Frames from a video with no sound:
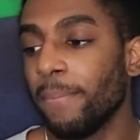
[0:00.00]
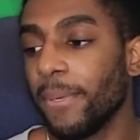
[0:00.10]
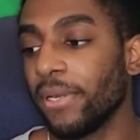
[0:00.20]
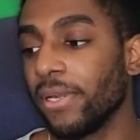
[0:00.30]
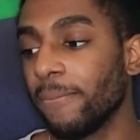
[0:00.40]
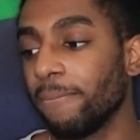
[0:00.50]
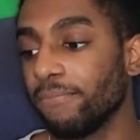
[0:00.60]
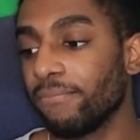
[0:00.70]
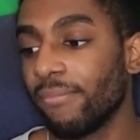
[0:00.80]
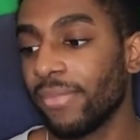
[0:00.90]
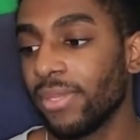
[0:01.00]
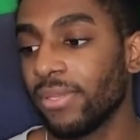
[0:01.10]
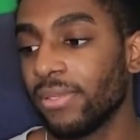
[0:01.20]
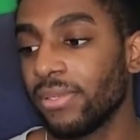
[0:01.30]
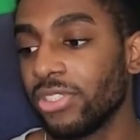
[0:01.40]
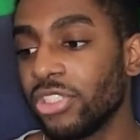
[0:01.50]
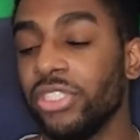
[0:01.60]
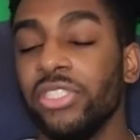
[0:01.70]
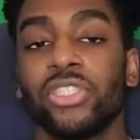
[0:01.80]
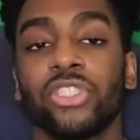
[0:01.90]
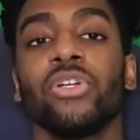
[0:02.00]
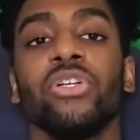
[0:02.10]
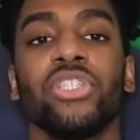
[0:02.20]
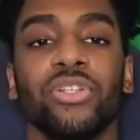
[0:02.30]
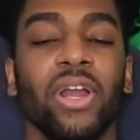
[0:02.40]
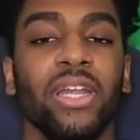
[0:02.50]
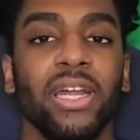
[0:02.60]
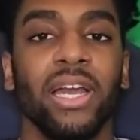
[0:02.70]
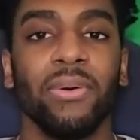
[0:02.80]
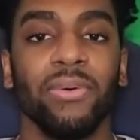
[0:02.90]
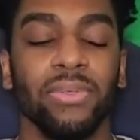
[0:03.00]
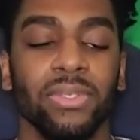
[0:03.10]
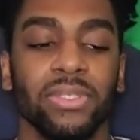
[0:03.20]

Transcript: But she's surging right now.